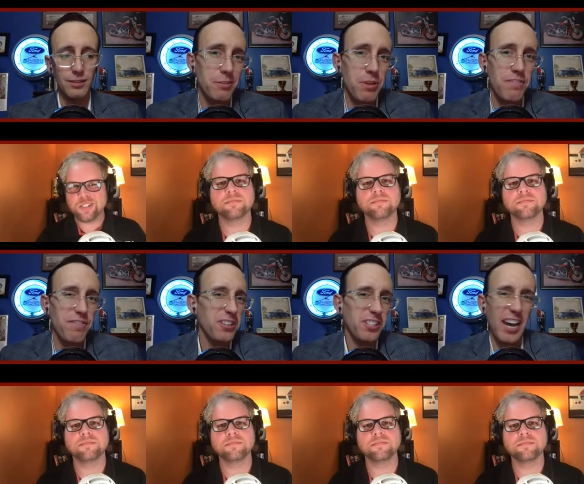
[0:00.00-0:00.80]
Speaker 1: me
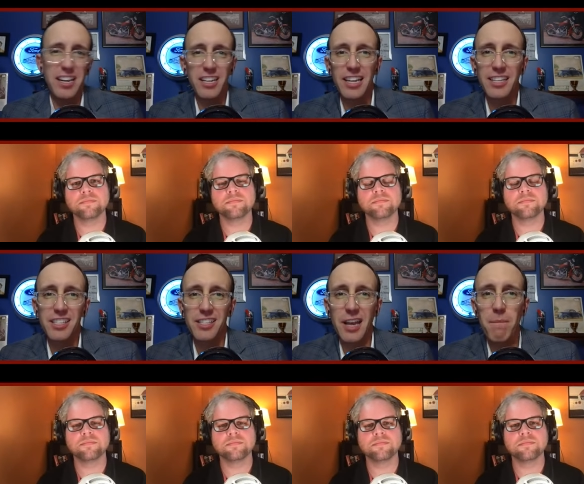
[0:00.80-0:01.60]
feels kind of like a
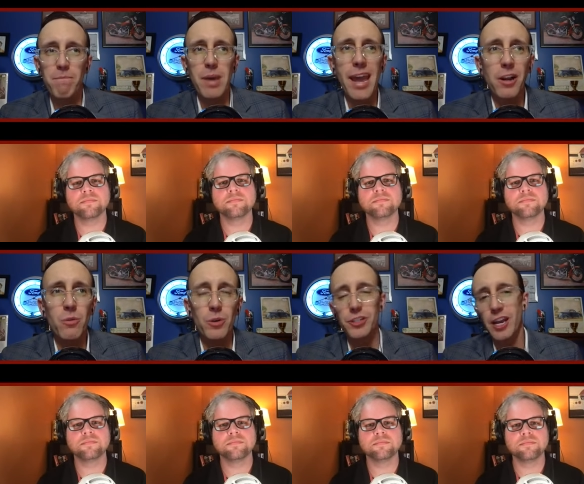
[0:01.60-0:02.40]
step
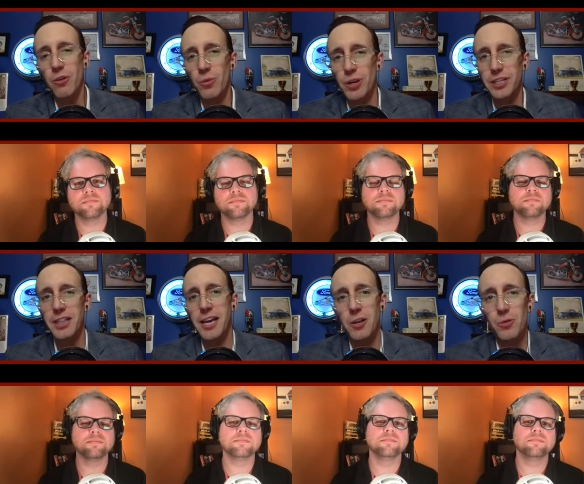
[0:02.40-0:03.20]
backwards. I really
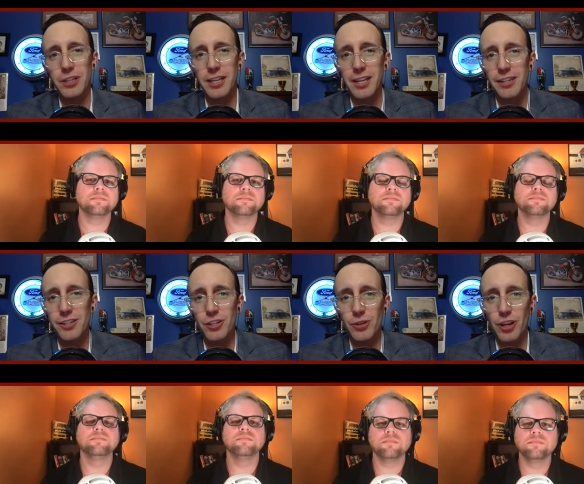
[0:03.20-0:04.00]
like what Lincoln
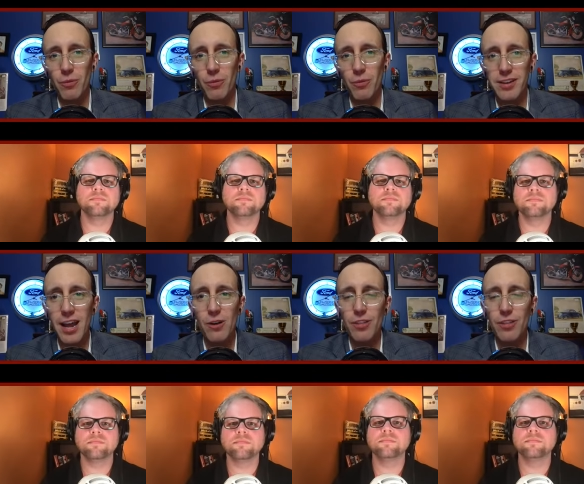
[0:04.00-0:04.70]
is doing right now.